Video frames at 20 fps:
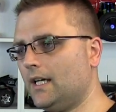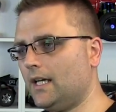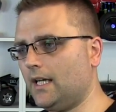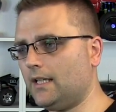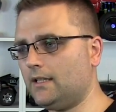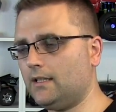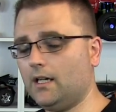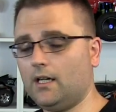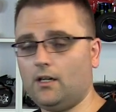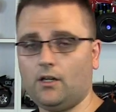
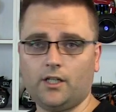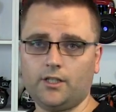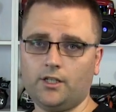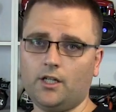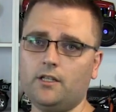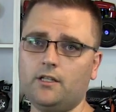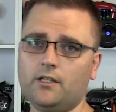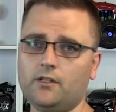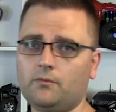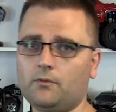And uh, I
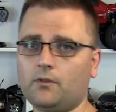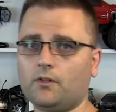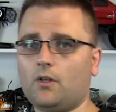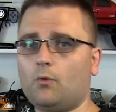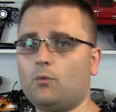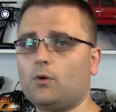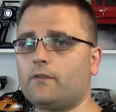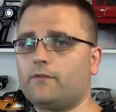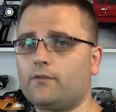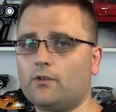know this because
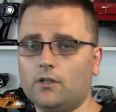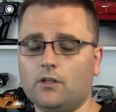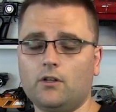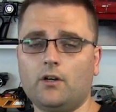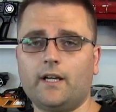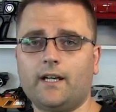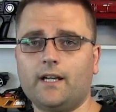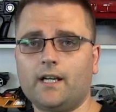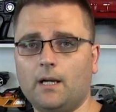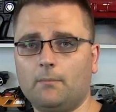I worked for a
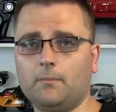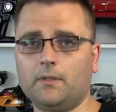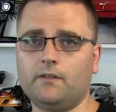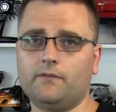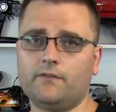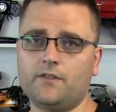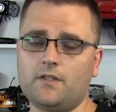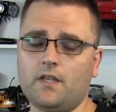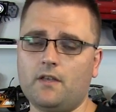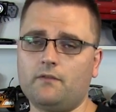lighting company
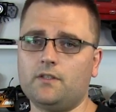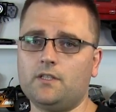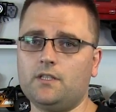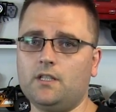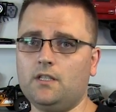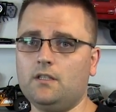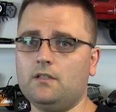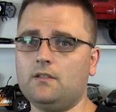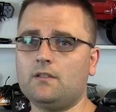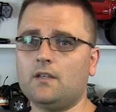for seven
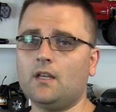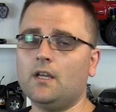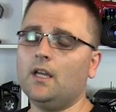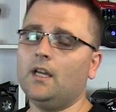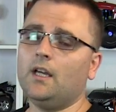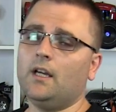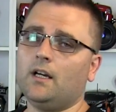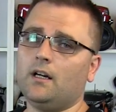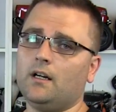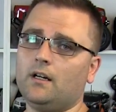years.
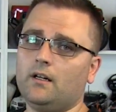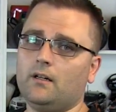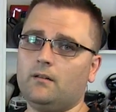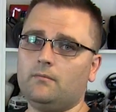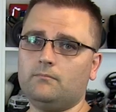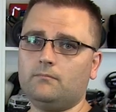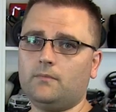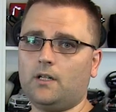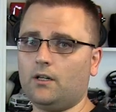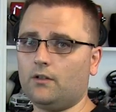
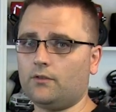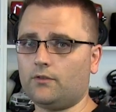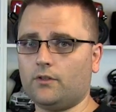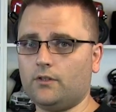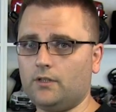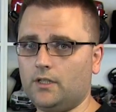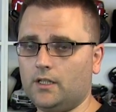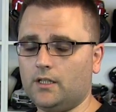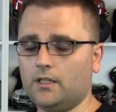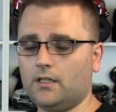Um, I
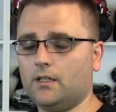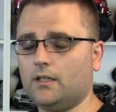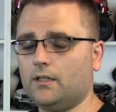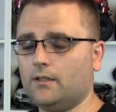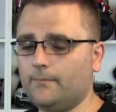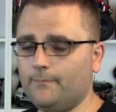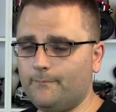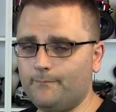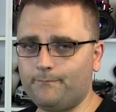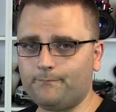also did
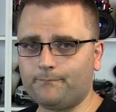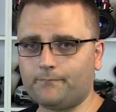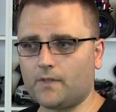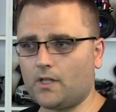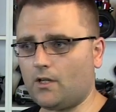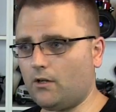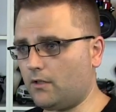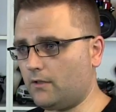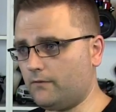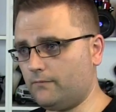a
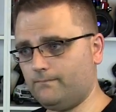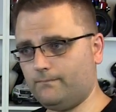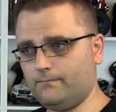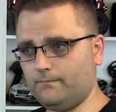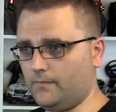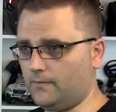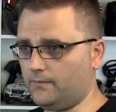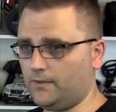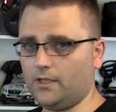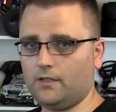kind
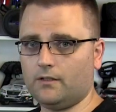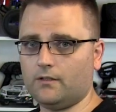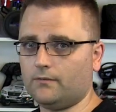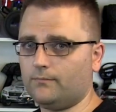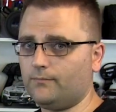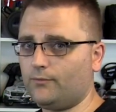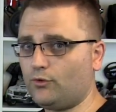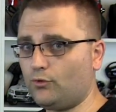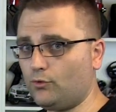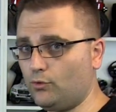of did
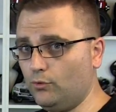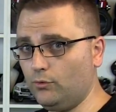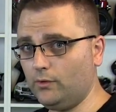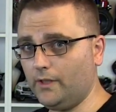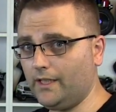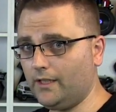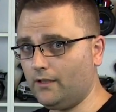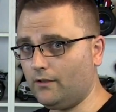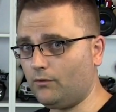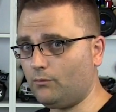a
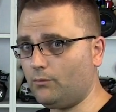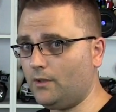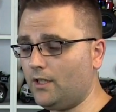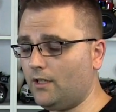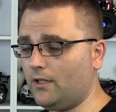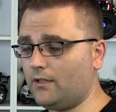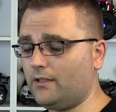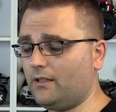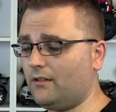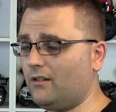schooling as
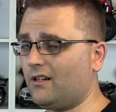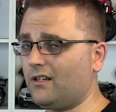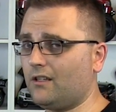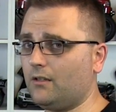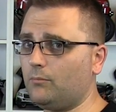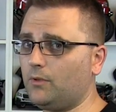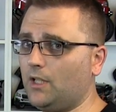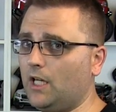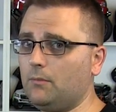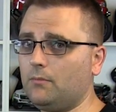well. I got a
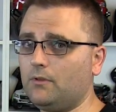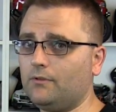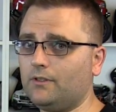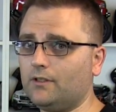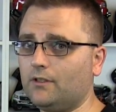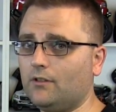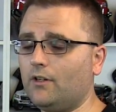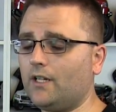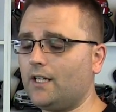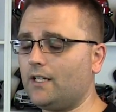diploma
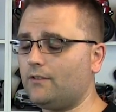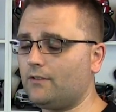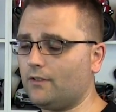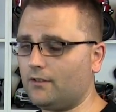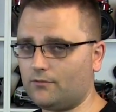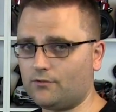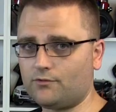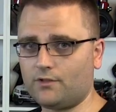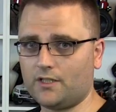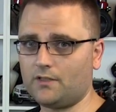in lighting,
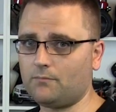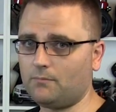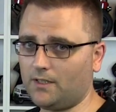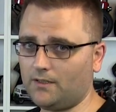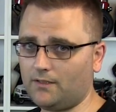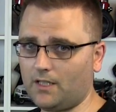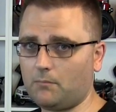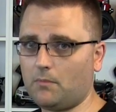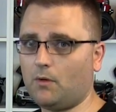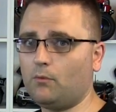so trust me,
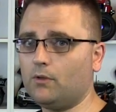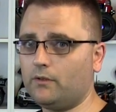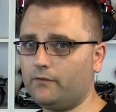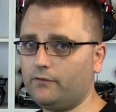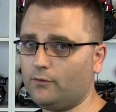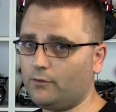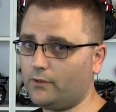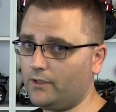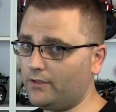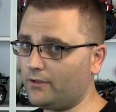take my word
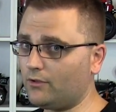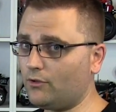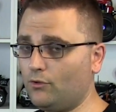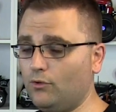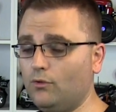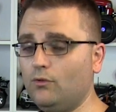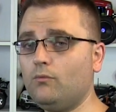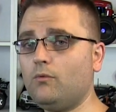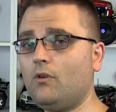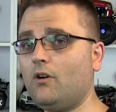for it.
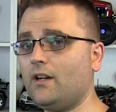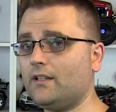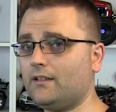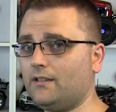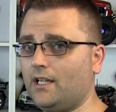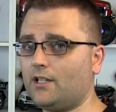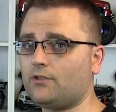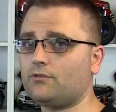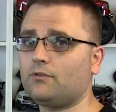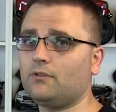Cool
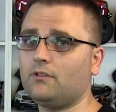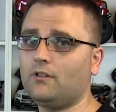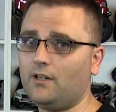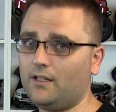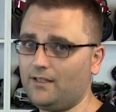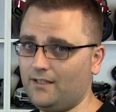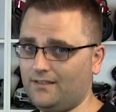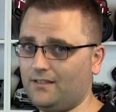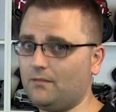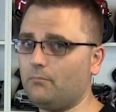white, natural
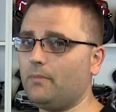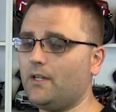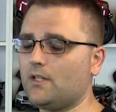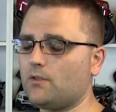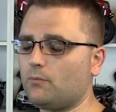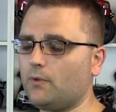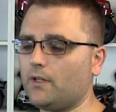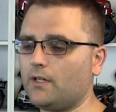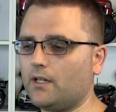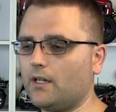light is the
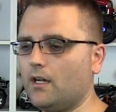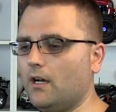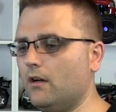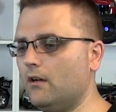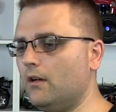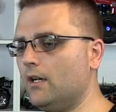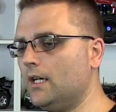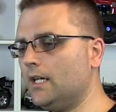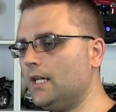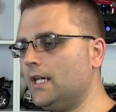best way to
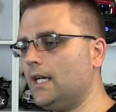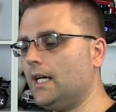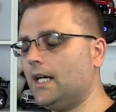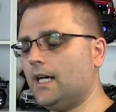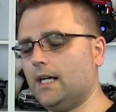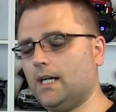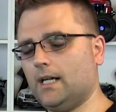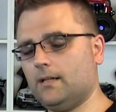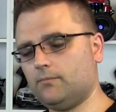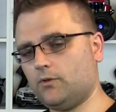go
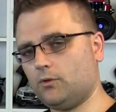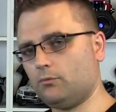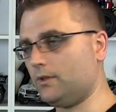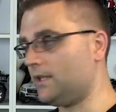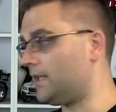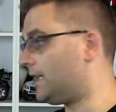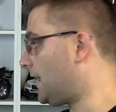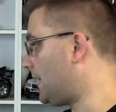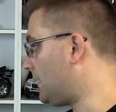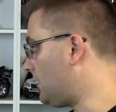uh, to
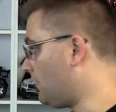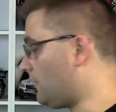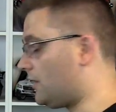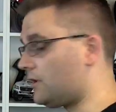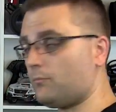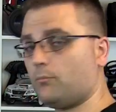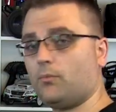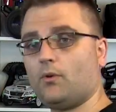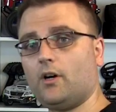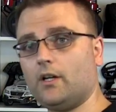really get
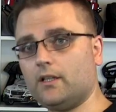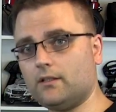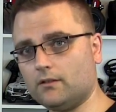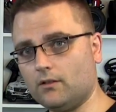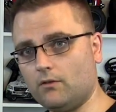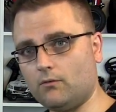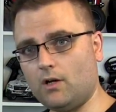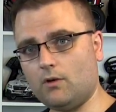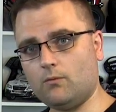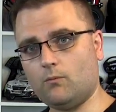nice bright
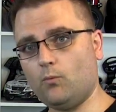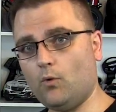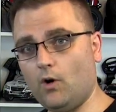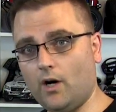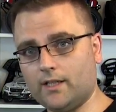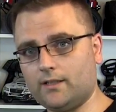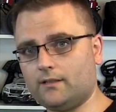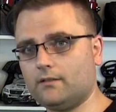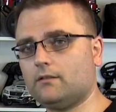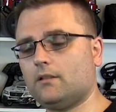
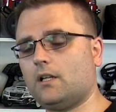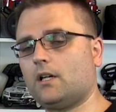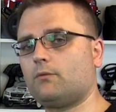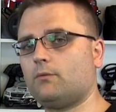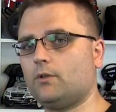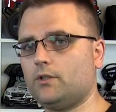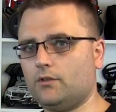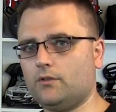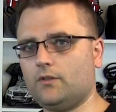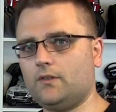white
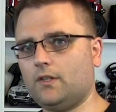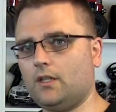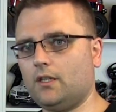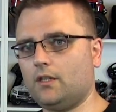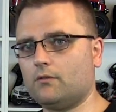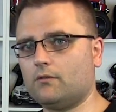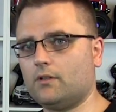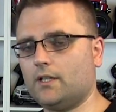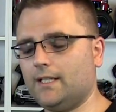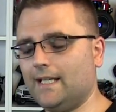like what you're
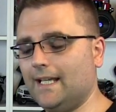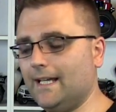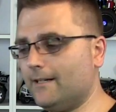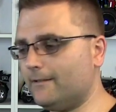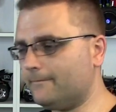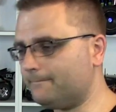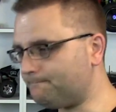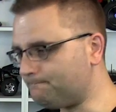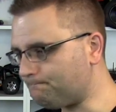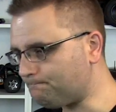seeing right
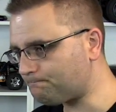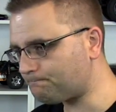now.